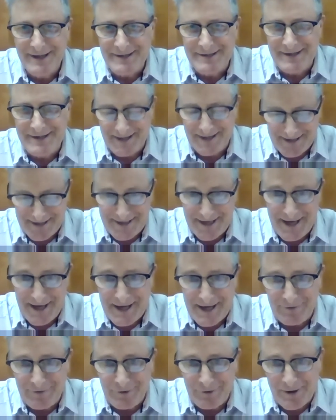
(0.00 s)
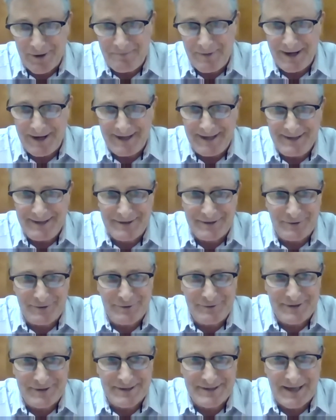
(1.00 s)
Now that's a heck of a lot of money
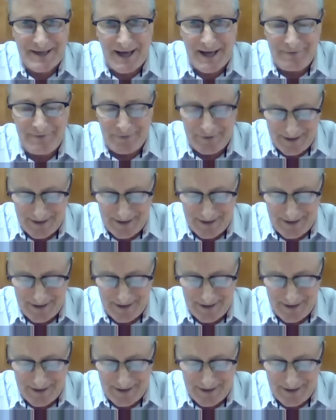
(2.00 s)
to save in